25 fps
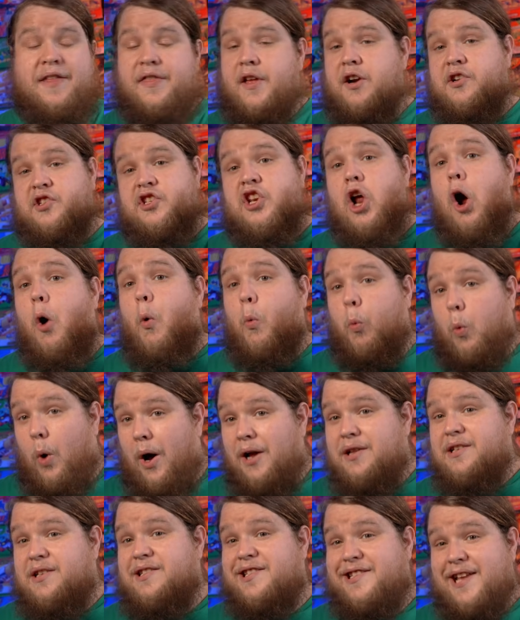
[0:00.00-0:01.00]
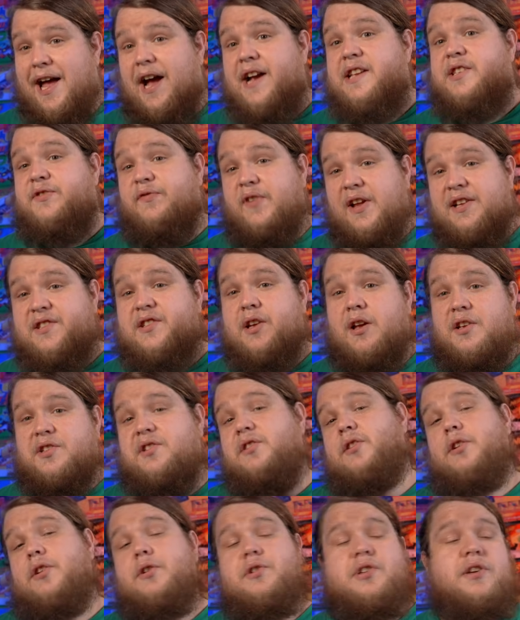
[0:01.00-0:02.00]
and there's no one-size-fits-all
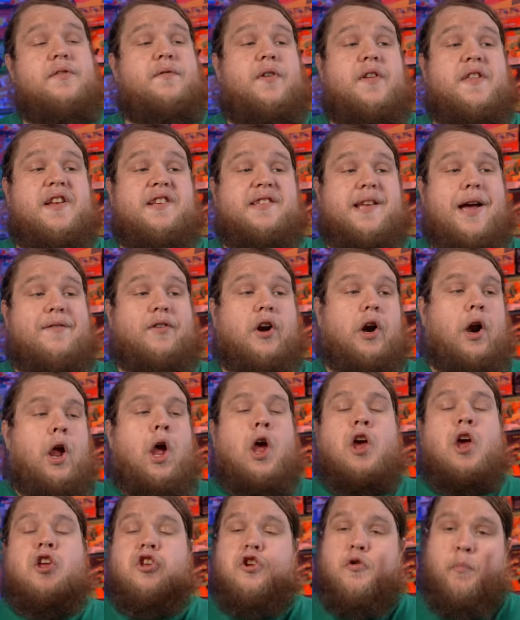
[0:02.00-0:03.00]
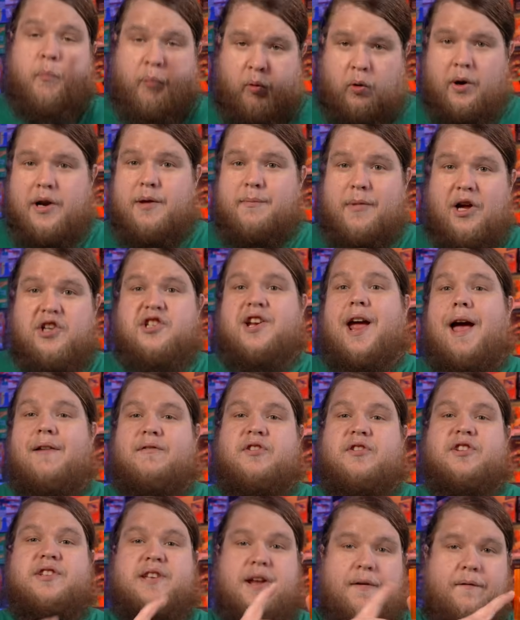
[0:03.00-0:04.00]
solution for these ever. You pretty much
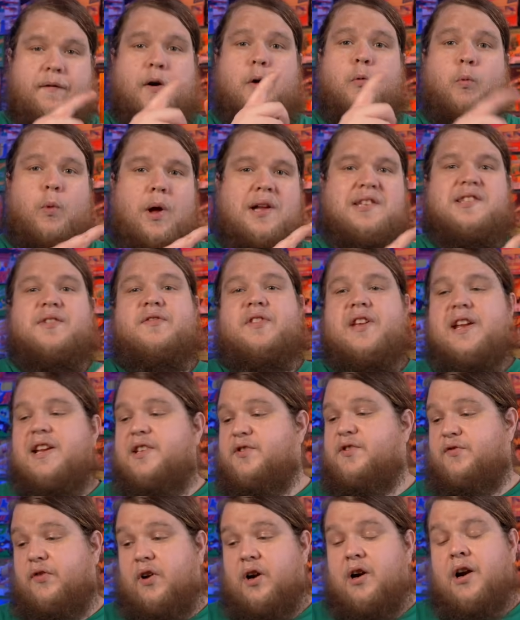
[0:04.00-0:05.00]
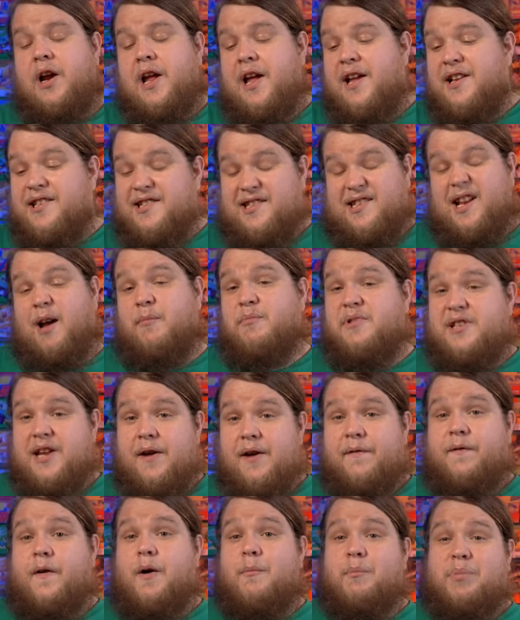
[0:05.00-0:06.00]
have different ones of these for some
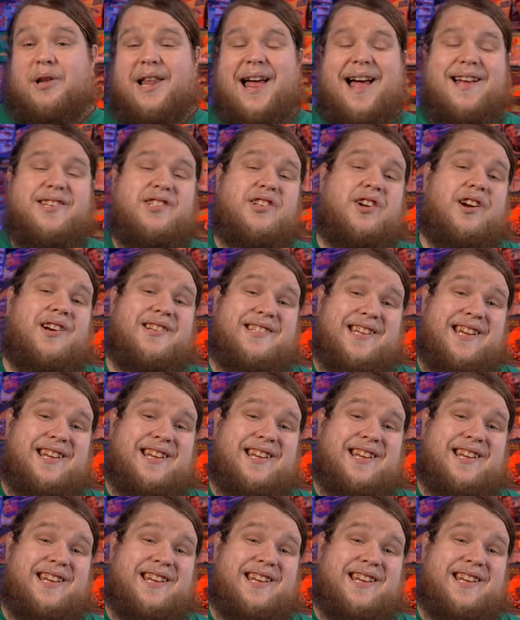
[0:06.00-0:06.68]
different blasters